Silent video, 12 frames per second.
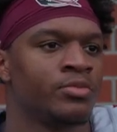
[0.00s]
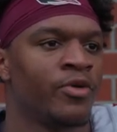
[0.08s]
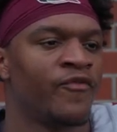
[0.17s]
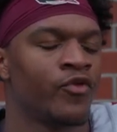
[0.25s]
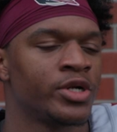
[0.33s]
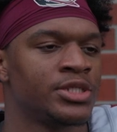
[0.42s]

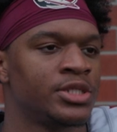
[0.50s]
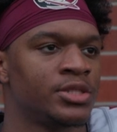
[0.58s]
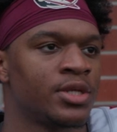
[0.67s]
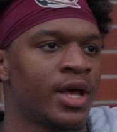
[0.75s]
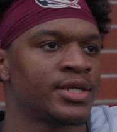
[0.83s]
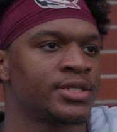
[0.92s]
before the
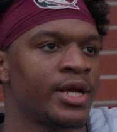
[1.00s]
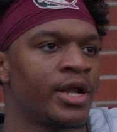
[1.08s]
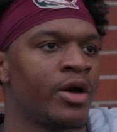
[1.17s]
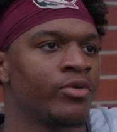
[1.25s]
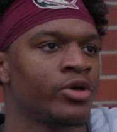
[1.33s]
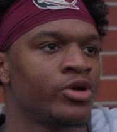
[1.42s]
season, I sat
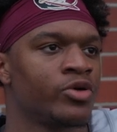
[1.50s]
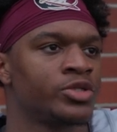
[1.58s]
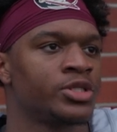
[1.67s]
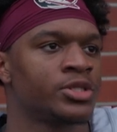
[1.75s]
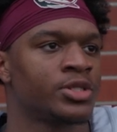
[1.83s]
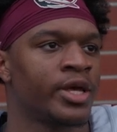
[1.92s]
down with the
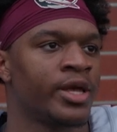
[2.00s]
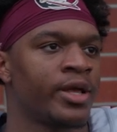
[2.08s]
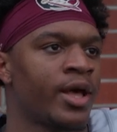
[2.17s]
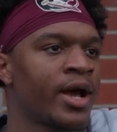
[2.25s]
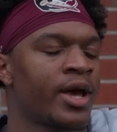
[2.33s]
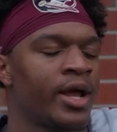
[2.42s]
coaches
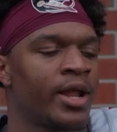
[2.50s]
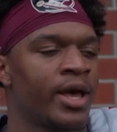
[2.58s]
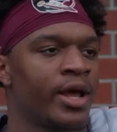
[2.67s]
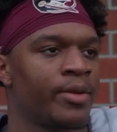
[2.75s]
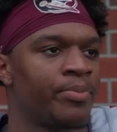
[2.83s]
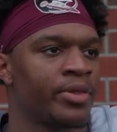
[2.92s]
and I kind of
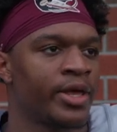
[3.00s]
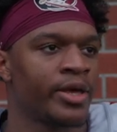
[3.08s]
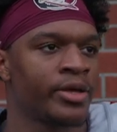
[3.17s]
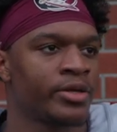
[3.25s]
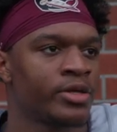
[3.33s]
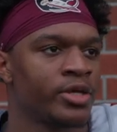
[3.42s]
had a
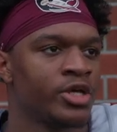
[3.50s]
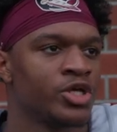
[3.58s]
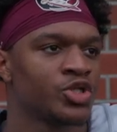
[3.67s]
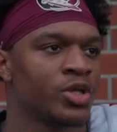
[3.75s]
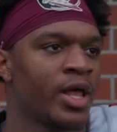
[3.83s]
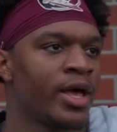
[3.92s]
plan.
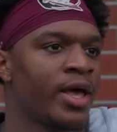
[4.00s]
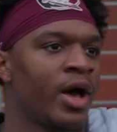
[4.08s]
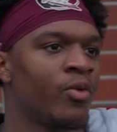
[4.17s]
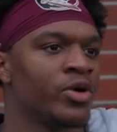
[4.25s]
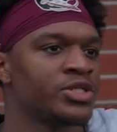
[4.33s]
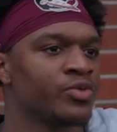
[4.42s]
So like I
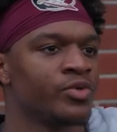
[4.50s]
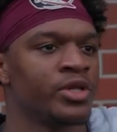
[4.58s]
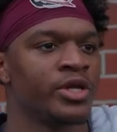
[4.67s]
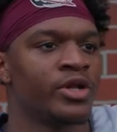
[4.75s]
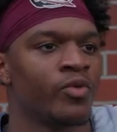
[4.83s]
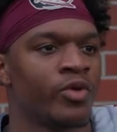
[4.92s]
wasn't
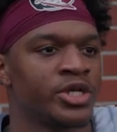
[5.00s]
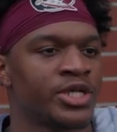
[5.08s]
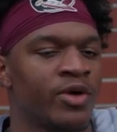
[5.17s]
really in a rush.